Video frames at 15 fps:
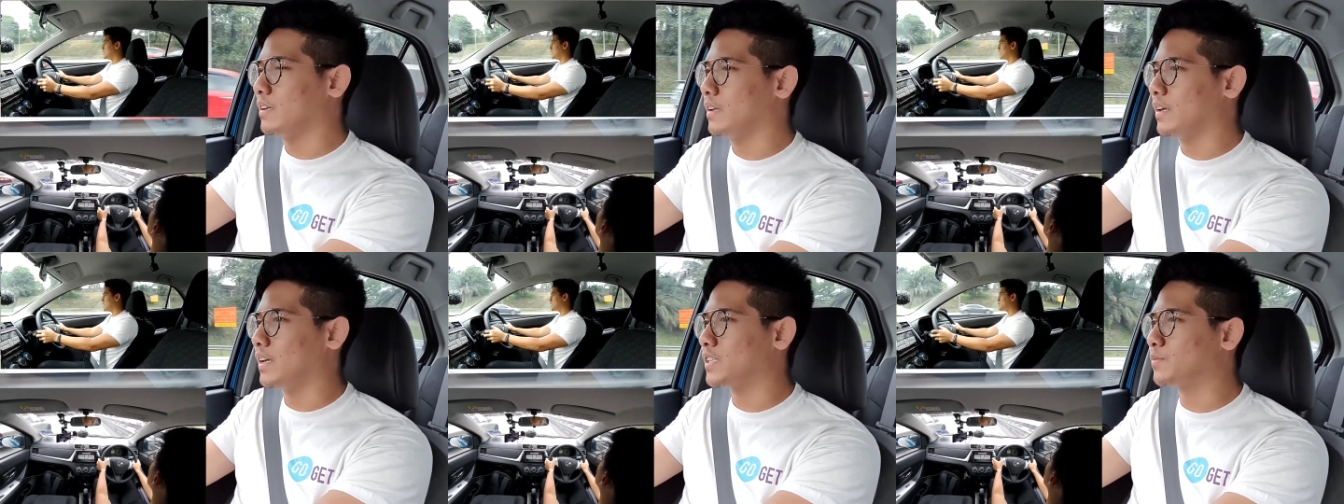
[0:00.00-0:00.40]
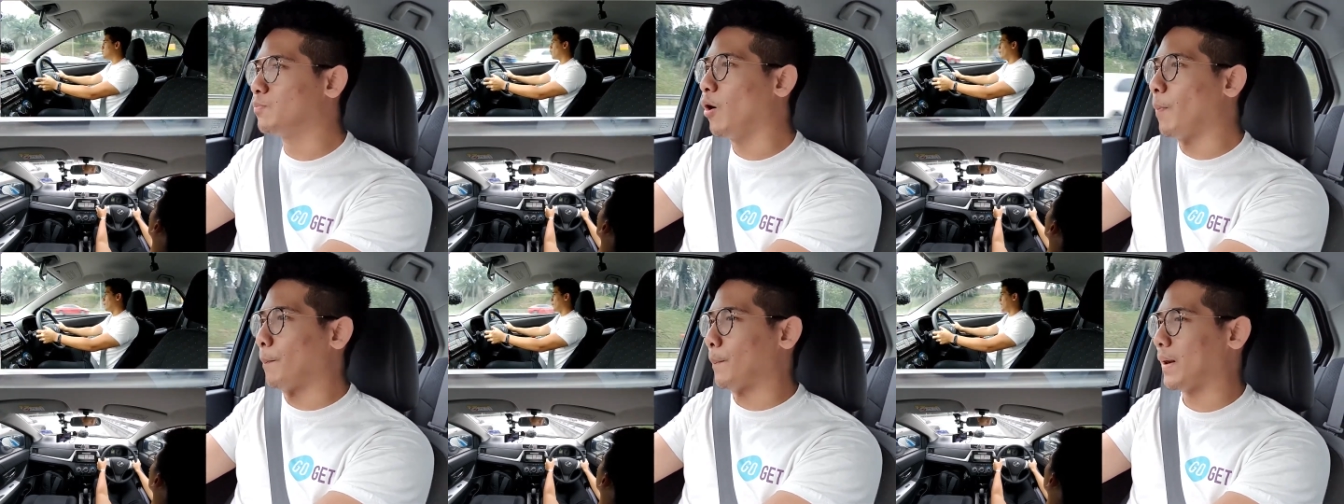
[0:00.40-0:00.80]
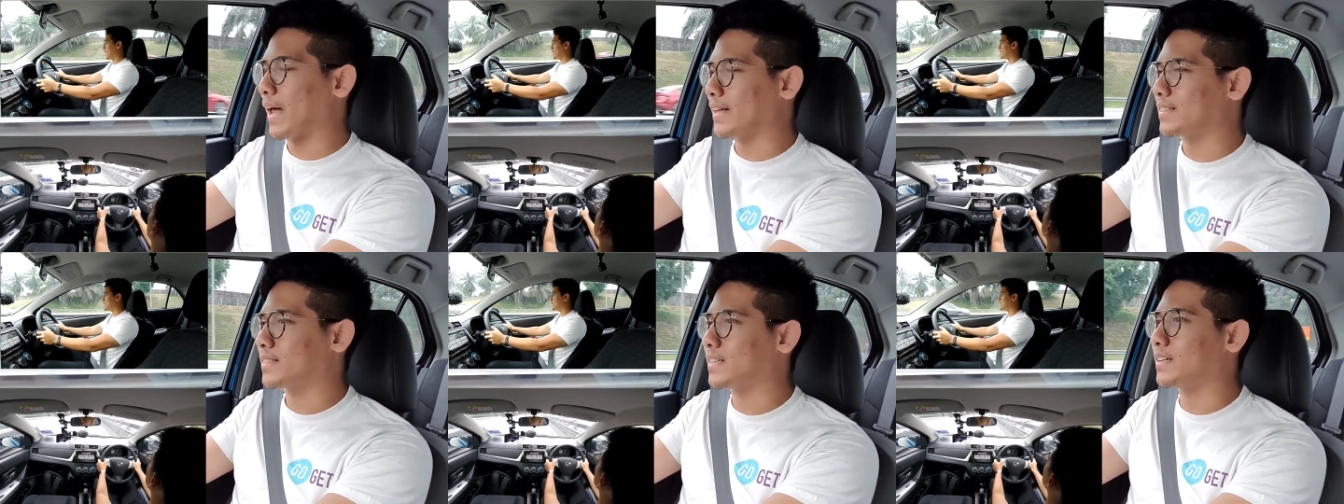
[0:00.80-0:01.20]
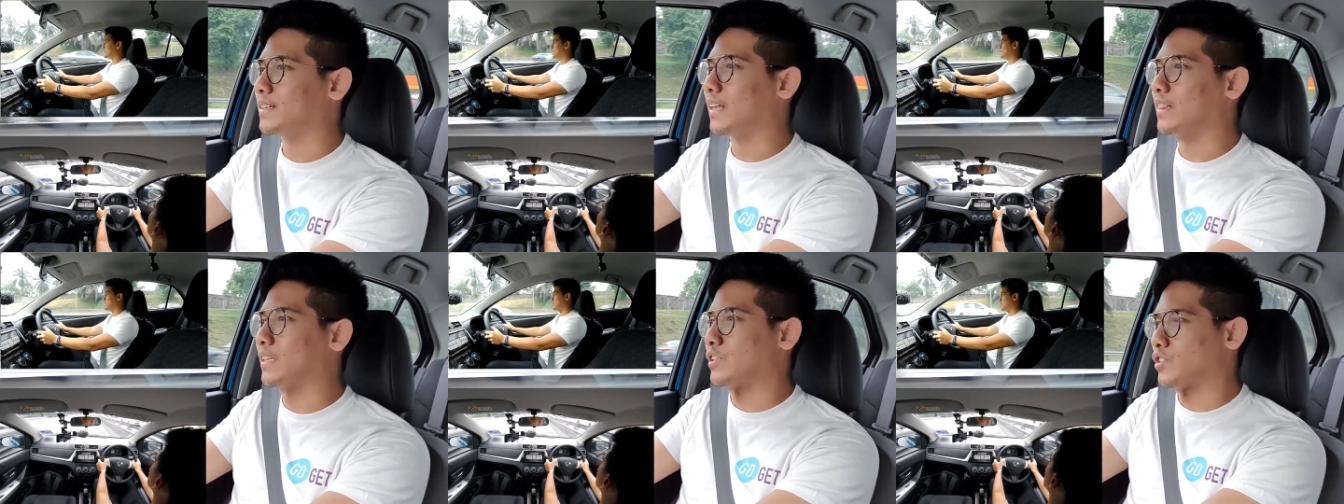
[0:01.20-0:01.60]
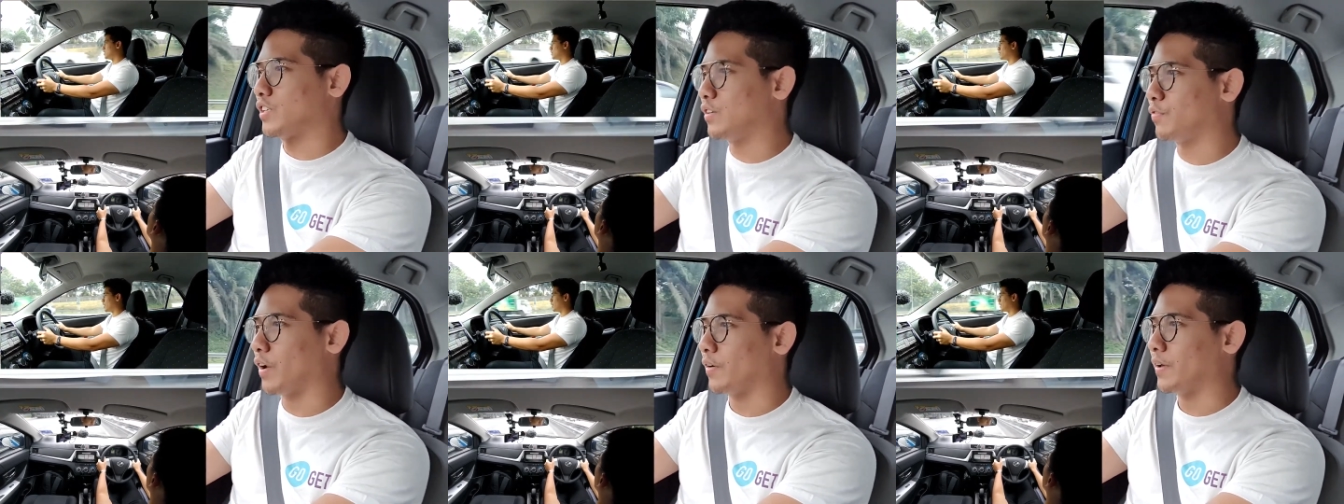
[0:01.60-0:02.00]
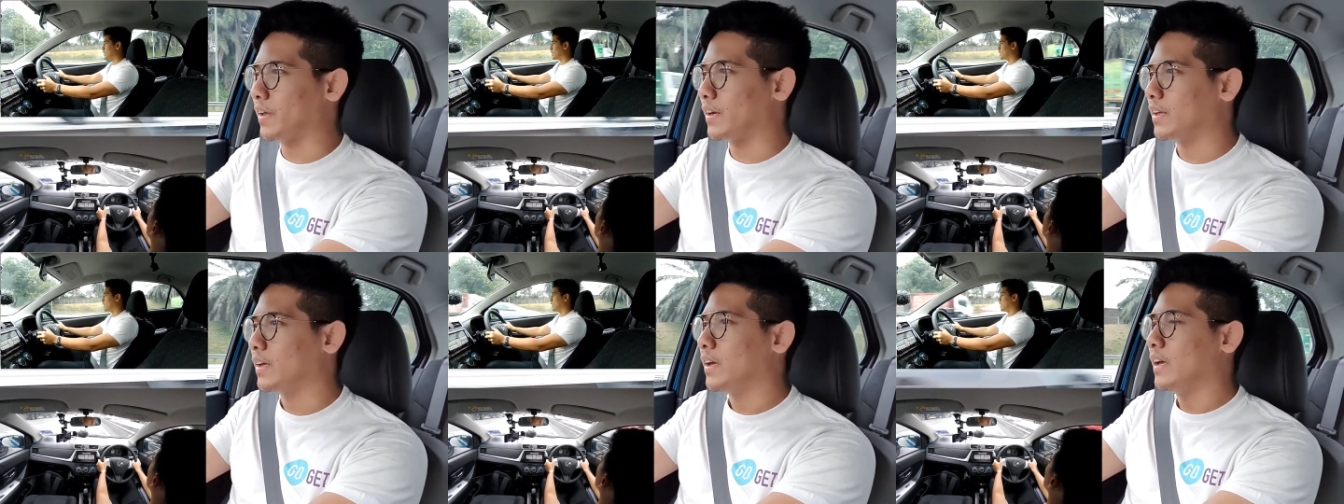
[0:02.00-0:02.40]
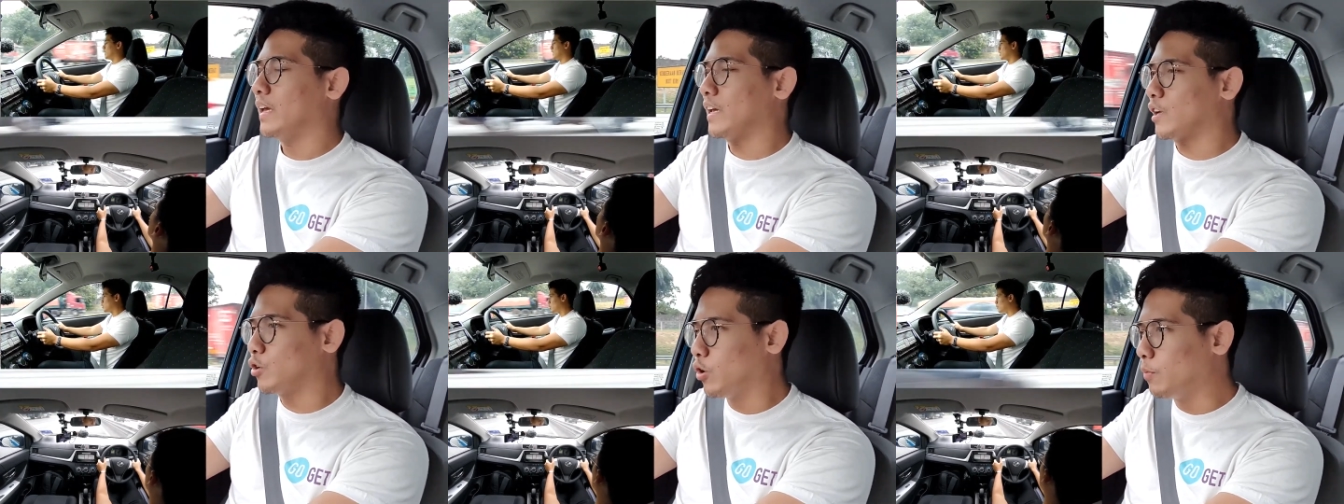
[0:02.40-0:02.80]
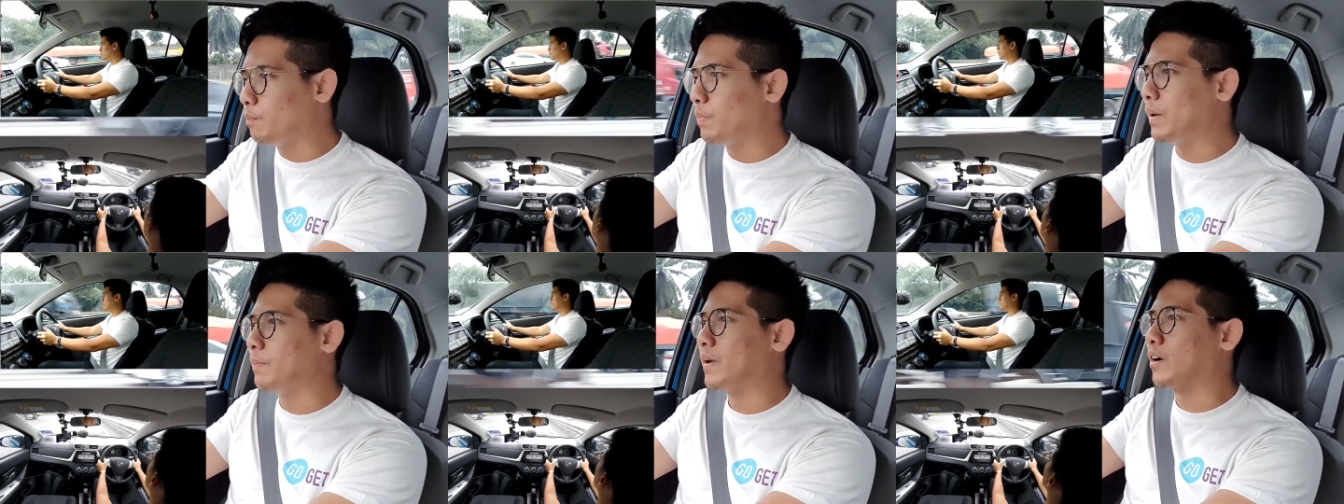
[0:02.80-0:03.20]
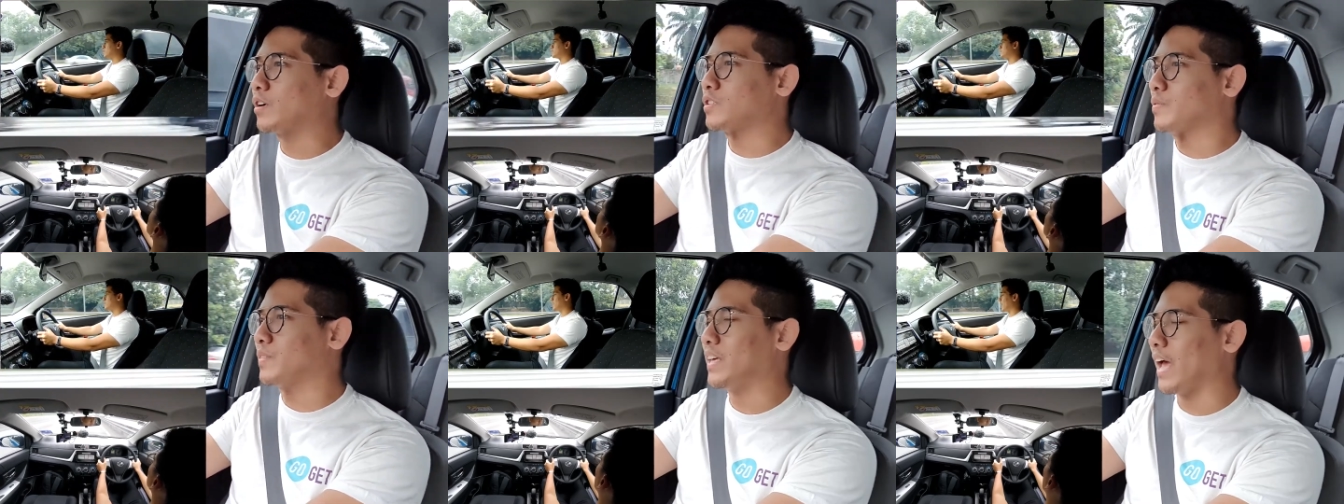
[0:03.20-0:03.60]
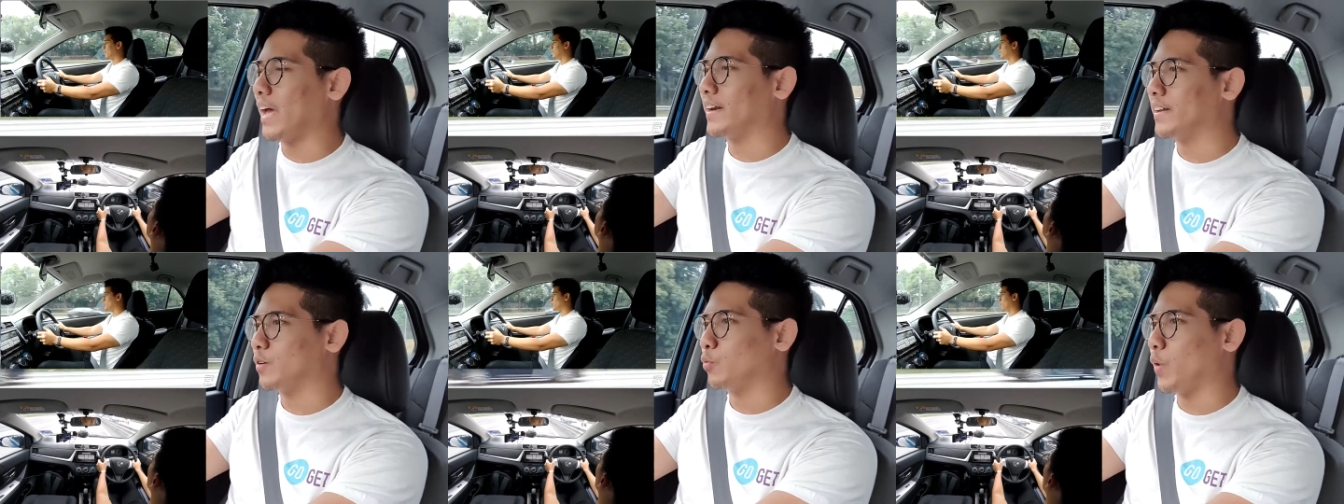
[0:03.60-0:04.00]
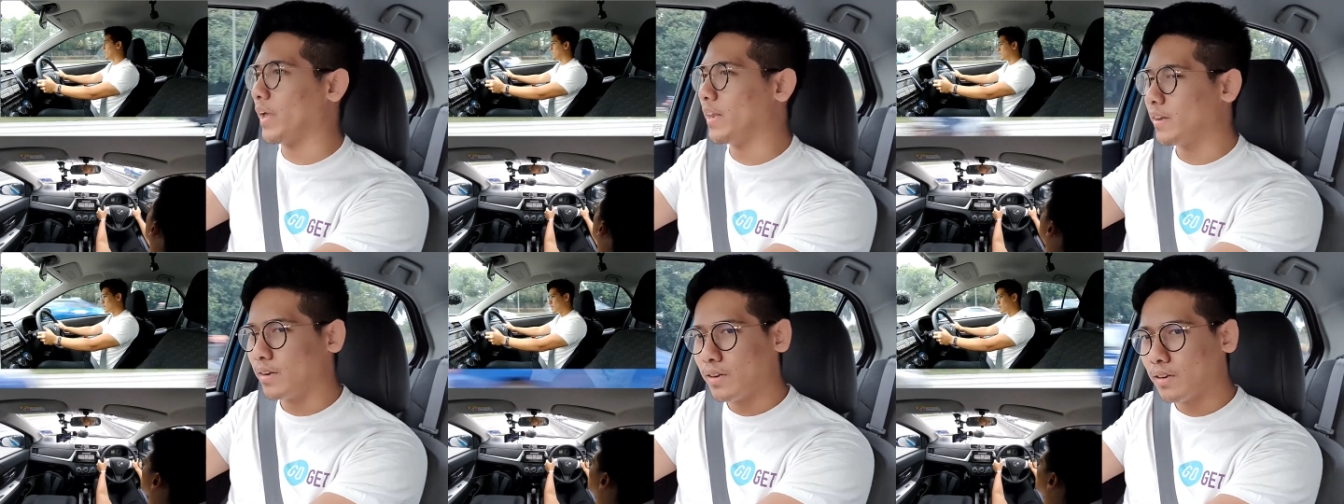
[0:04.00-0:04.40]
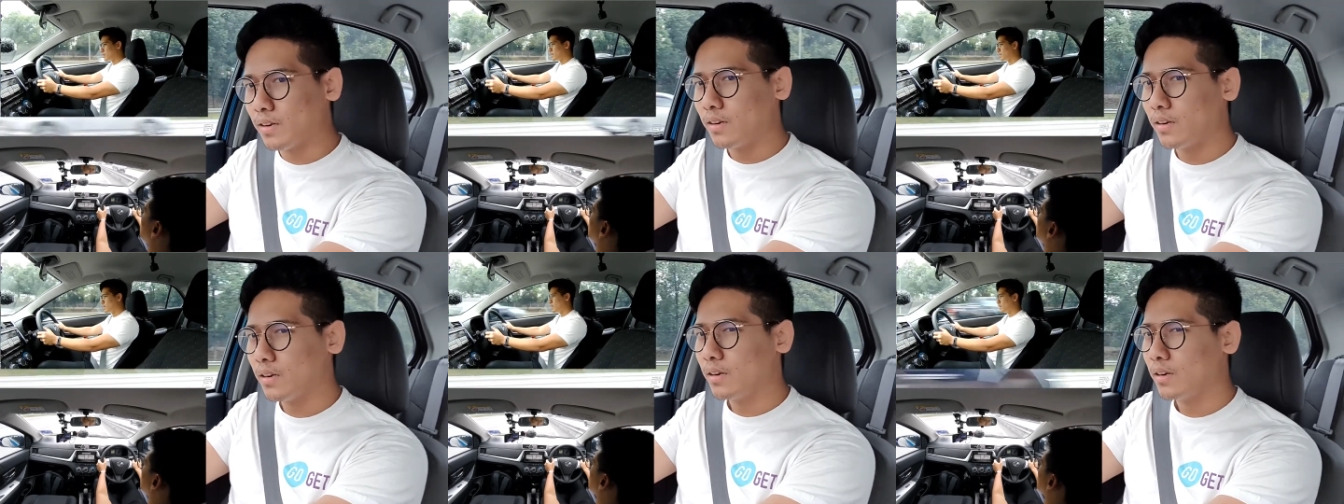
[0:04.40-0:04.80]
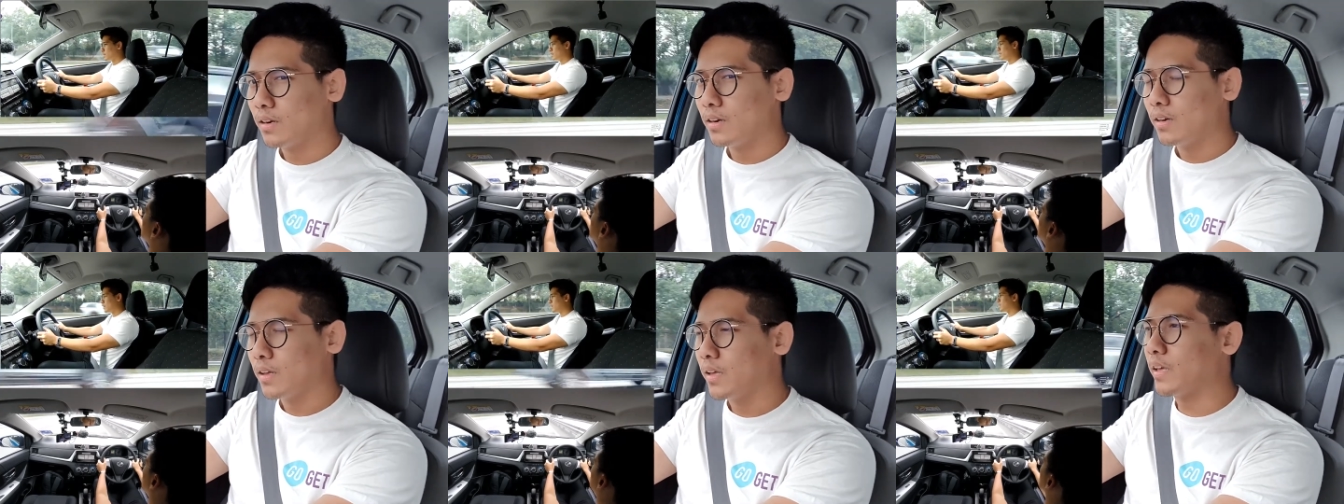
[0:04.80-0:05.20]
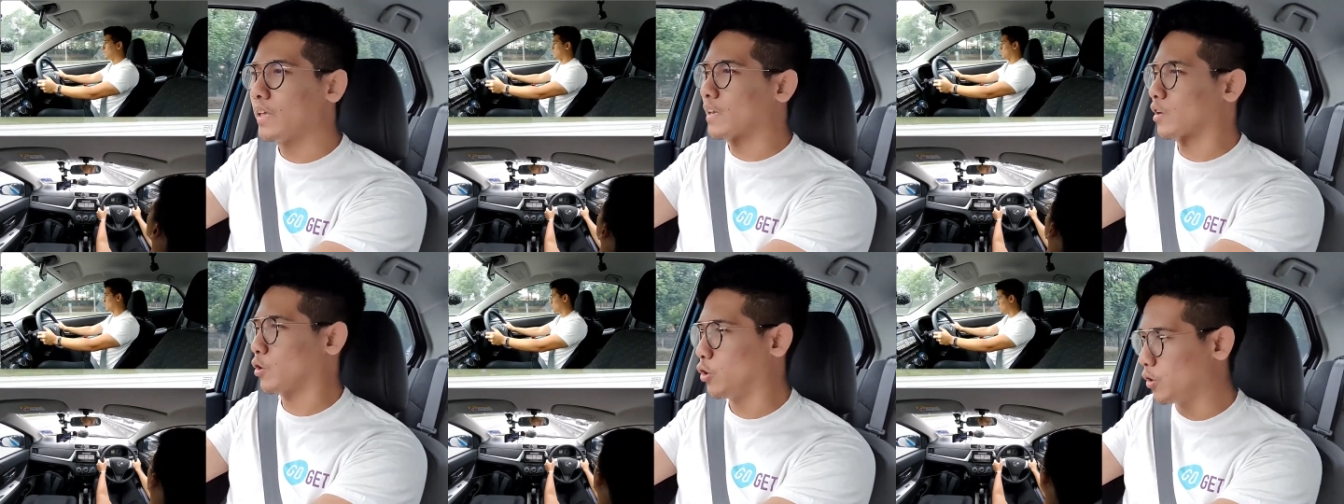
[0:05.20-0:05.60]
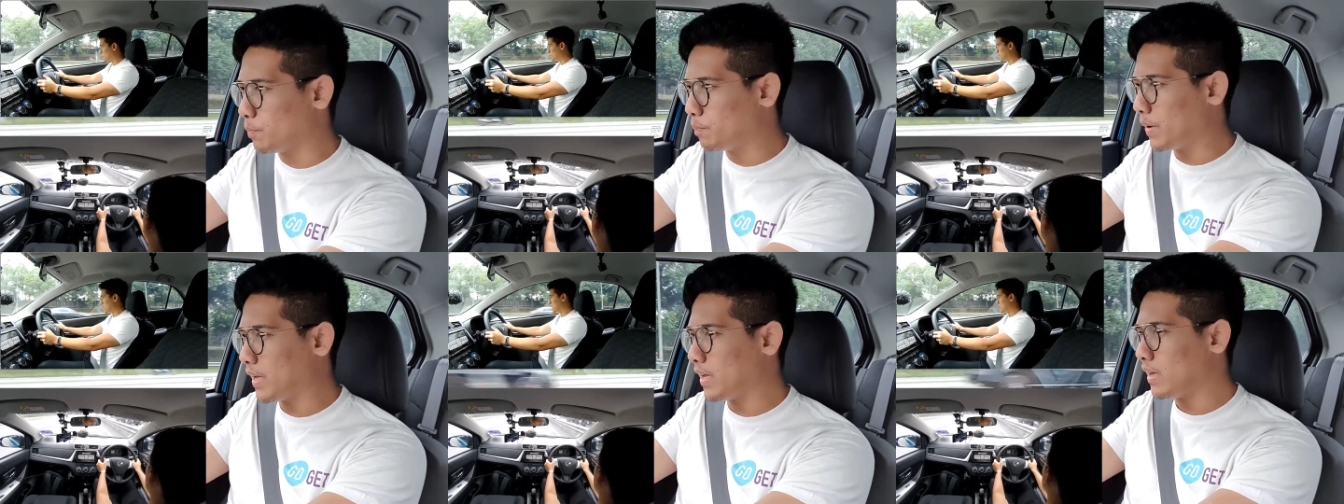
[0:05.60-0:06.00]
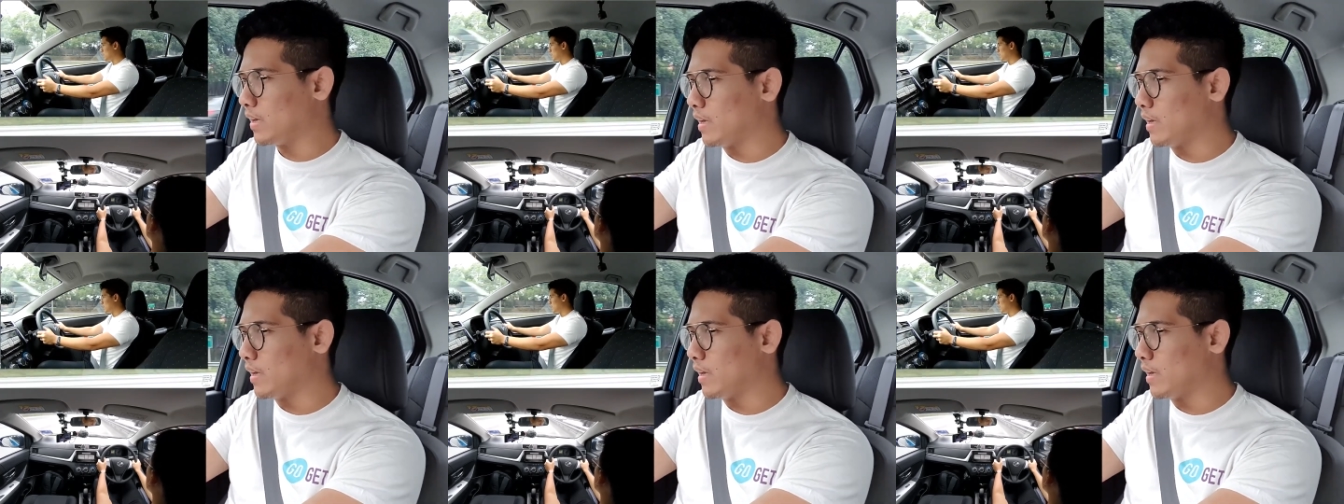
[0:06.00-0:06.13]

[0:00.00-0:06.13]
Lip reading: is more planted than the G variant. It could be because of the added weight. It could be.